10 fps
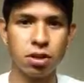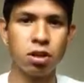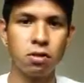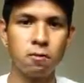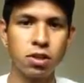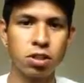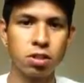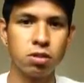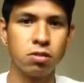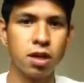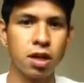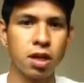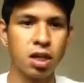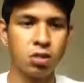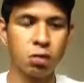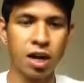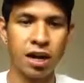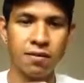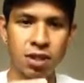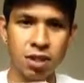It's called the friction zone. It's where
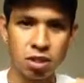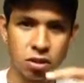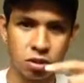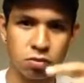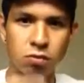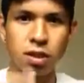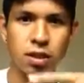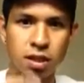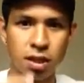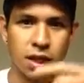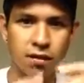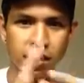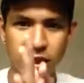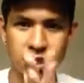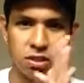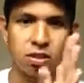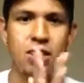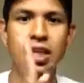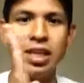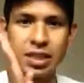everything starts to run. Everything starts
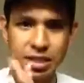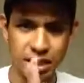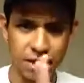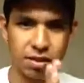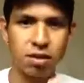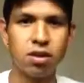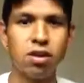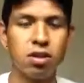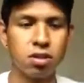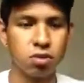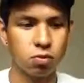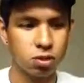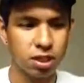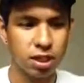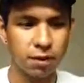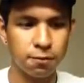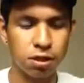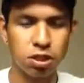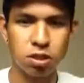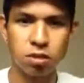to click together. So once you get in that
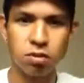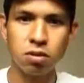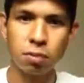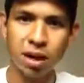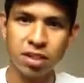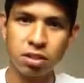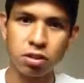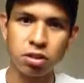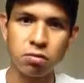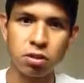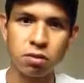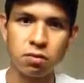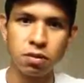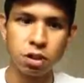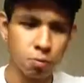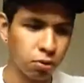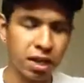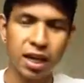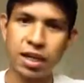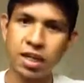friction zone, the bike starts to move. You pull
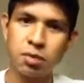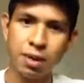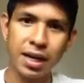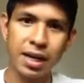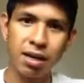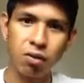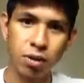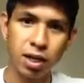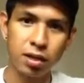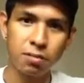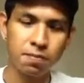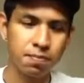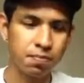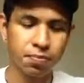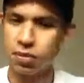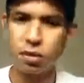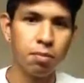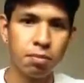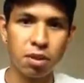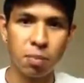that clutch back in quick,
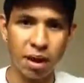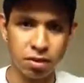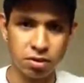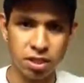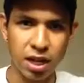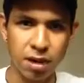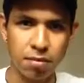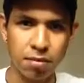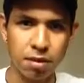the bike will stop.